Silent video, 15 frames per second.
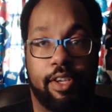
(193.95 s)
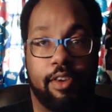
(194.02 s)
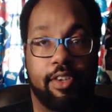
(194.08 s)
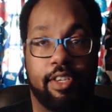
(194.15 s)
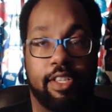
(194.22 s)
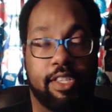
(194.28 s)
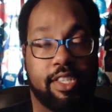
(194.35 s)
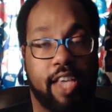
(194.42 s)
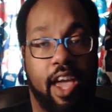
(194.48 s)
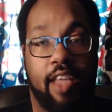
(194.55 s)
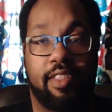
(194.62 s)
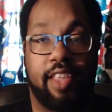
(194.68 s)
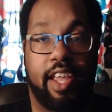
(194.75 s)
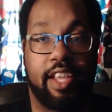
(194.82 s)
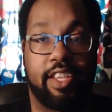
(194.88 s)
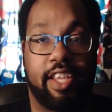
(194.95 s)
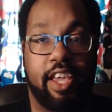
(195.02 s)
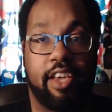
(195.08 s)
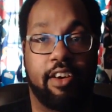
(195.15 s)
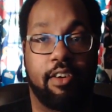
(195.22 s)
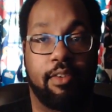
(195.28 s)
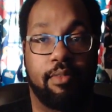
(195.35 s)
turning the same
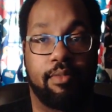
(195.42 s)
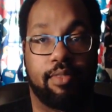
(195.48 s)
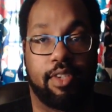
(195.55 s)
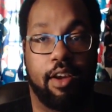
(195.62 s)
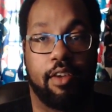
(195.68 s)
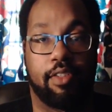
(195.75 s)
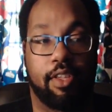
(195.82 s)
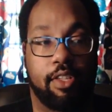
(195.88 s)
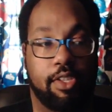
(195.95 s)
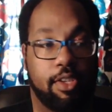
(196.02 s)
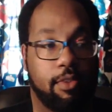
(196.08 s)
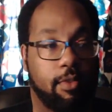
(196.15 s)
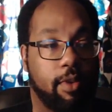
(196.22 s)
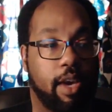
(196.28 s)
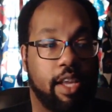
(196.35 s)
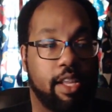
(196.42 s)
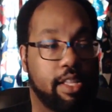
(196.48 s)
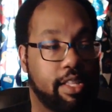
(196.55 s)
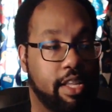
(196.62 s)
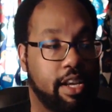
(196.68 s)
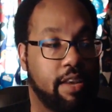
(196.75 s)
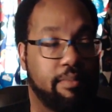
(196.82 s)
thing Dale turned into.
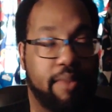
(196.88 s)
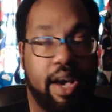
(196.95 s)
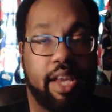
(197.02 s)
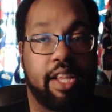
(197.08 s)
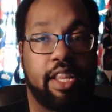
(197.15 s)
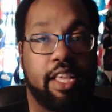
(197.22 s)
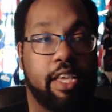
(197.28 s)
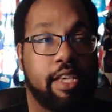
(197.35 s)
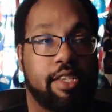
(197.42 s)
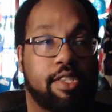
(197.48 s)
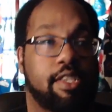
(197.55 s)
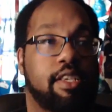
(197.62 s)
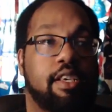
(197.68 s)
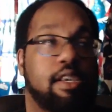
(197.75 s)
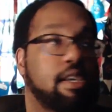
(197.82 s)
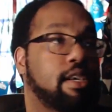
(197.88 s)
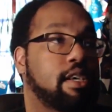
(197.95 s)
And the thing about it is,